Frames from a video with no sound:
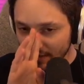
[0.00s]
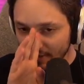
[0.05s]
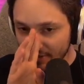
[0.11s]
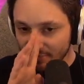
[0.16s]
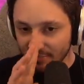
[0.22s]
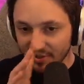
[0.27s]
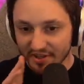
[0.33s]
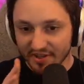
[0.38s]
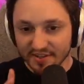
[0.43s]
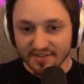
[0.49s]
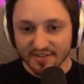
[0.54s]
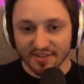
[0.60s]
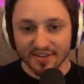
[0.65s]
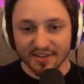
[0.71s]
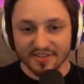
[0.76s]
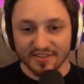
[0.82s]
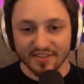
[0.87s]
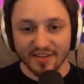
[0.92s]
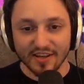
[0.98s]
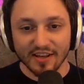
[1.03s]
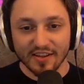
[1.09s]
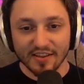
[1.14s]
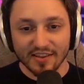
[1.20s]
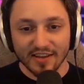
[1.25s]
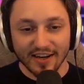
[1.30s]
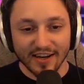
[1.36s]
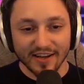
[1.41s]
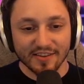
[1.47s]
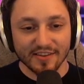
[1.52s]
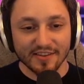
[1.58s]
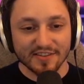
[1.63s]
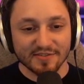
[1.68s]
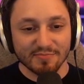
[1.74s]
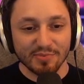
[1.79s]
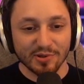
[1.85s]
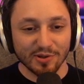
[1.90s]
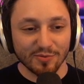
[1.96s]
because honestly, either
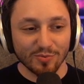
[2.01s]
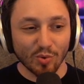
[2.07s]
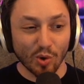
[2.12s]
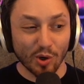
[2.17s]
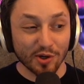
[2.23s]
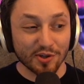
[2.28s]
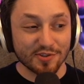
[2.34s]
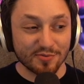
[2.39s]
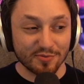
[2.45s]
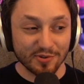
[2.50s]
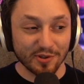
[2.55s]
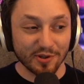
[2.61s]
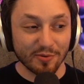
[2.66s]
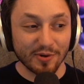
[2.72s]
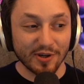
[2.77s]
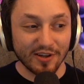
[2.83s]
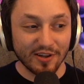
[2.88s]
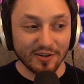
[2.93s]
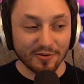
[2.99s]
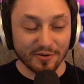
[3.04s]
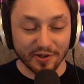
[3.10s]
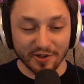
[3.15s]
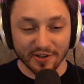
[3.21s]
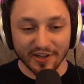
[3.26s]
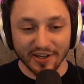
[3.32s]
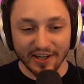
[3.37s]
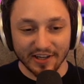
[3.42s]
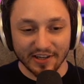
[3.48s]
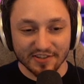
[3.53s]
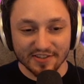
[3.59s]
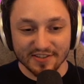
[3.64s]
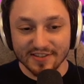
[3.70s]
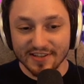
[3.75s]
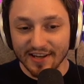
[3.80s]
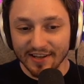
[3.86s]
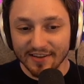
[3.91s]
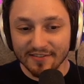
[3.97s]
this build works really well or you're kind of just
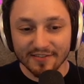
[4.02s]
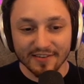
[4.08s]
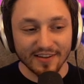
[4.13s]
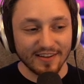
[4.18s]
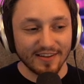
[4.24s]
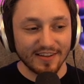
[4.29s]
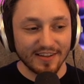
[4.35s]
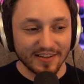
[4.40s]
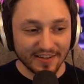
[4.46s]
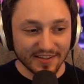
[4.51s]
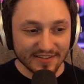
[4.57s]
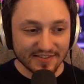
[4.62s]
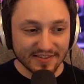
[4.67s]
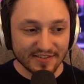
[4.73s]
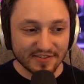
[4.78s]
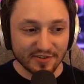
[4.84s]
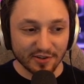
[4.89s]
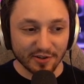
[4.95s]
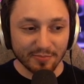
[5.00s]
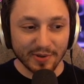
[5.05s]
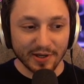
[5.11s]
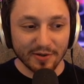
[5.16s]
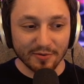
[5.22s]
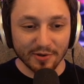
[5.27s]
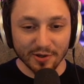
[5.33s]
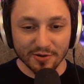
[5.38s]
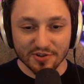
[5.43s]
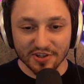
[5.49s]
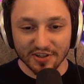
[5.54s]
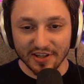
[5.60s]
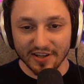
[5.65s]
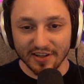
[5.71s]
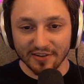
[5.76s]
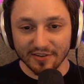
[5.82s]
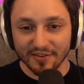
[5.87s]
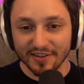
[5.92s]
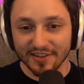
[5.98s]
dead because the Zerg made Roach and he
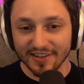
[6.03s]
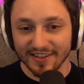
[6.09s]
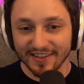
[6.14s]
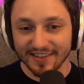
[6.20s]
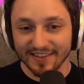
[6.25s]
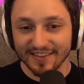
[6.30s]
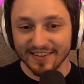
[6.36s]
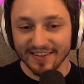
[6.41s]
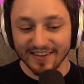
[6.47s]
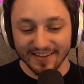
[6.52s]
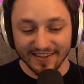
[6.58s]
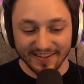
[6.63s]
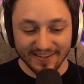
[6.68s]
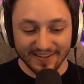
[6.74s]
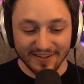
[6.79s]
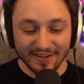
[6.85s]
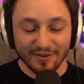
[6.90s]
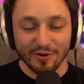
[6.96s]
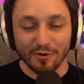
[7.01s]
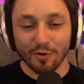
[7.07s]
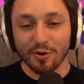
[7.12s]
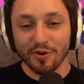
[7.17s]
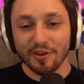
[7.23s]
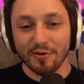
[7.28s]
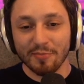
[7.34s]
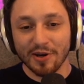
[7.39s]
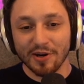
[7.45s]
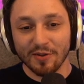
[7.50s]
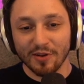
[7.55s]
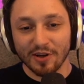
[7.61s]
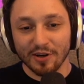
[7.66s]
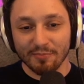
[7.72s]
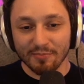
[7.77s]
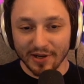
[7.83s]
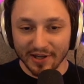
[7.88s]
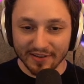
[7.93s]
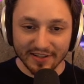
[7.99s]
held. Or they made a lot
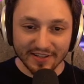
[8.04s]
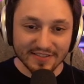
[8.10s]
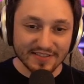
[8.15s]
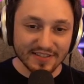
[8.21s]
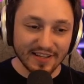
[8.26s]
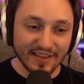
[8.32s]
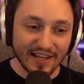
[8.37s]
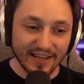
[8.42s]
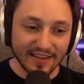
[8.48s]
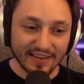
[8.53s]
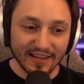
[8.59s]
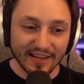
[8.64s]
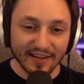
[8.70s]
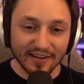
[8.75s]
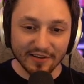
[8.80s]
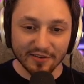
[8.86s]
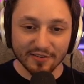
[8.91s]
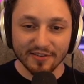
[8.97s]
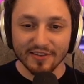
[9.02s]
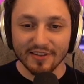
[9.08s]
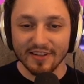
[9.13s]
of Banelings and they held.